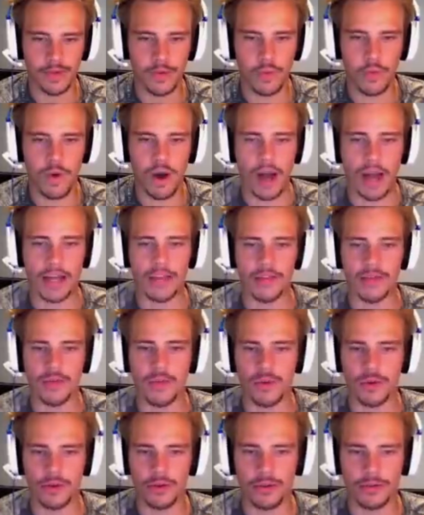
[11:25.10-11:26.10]
Why in the
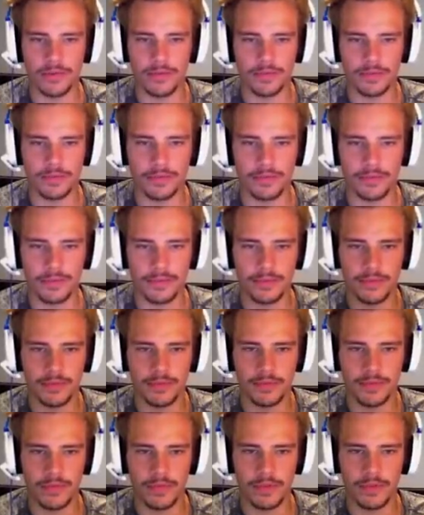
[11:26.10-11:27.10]
world?
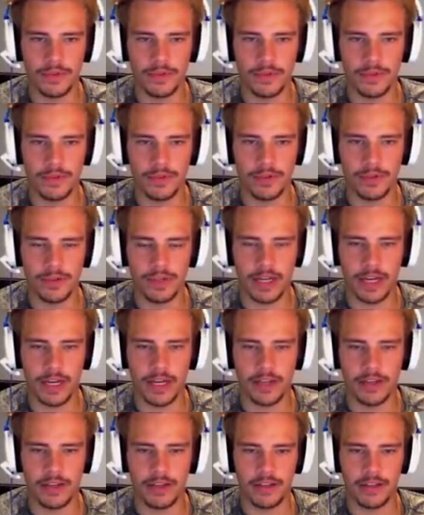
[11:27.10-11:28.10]

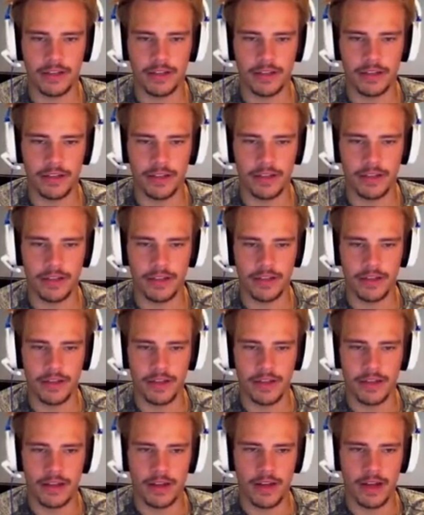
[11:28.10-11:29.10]
Okay.
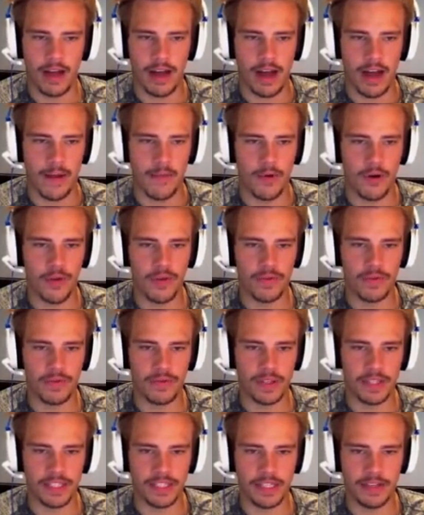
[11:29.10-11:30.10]
I'm on
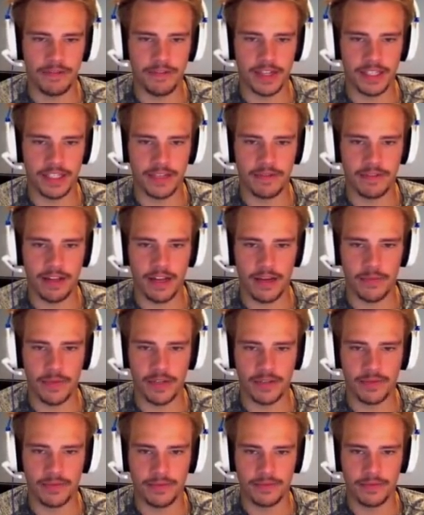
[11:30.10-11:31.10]
this defensive
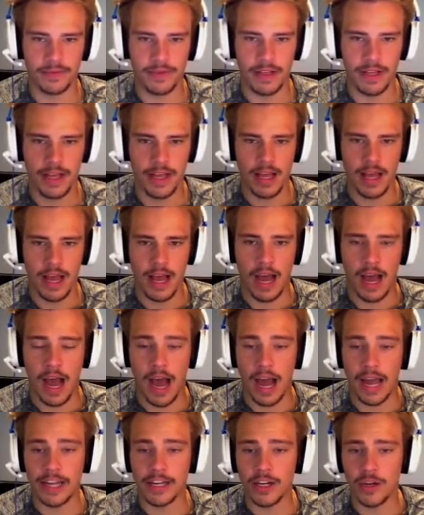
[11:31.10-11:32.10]
lineman.
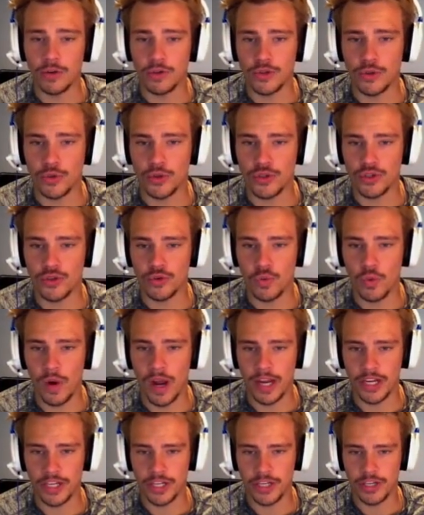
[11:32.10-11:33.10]
I go to
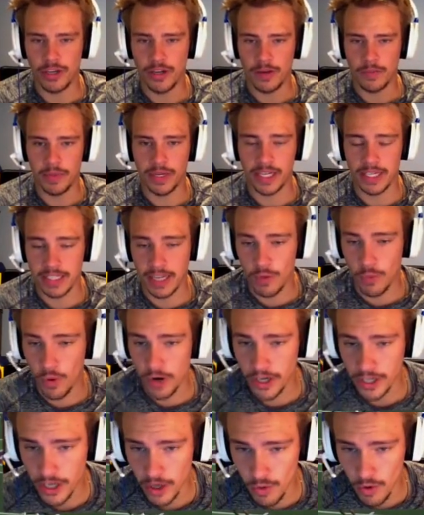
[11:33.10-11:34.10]
switch because I
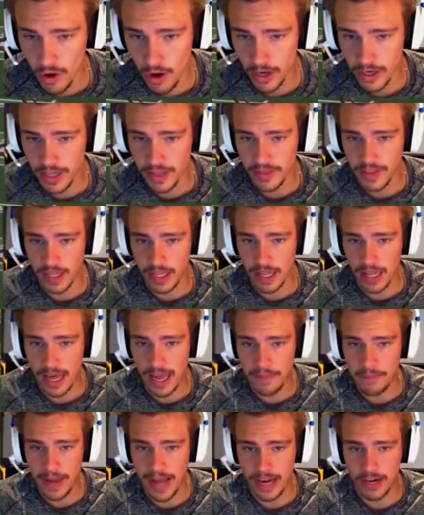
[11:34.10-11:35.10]
want to go on the
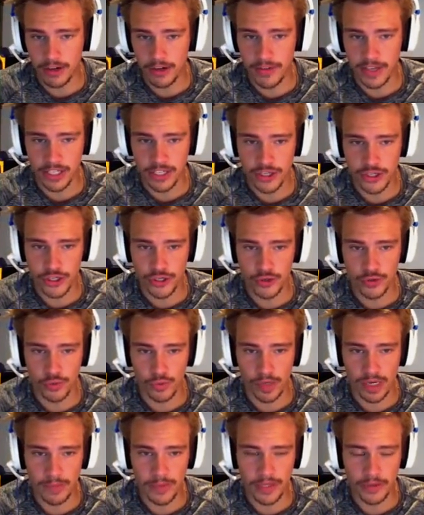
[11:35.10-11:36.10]
linebacker that's
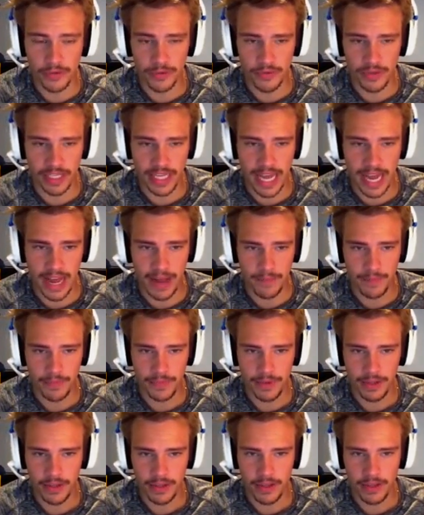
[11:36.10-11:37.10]
screaming through the gap.
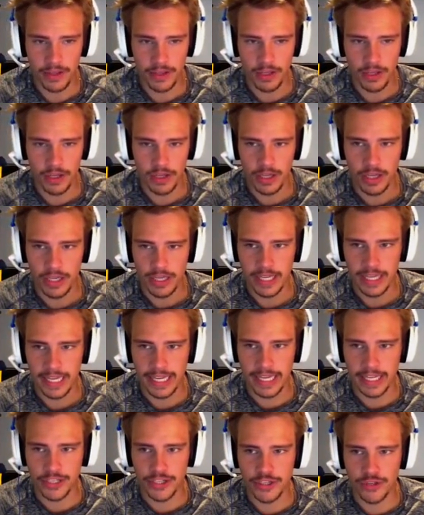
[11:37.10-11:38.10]

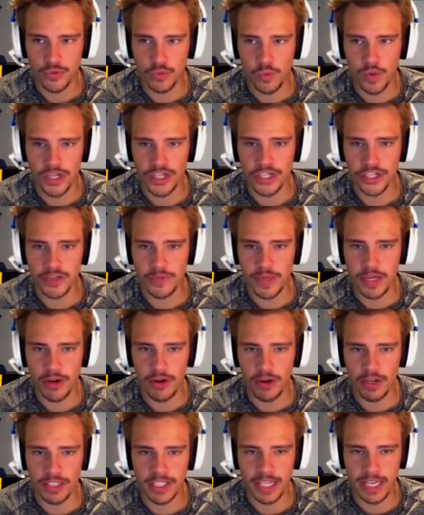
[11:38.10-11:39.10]
It switches me
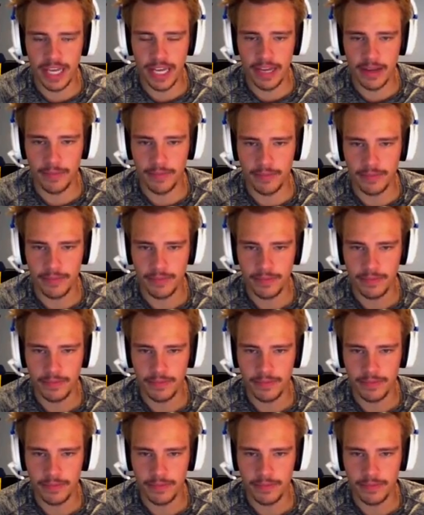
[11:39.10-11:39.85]
on to him.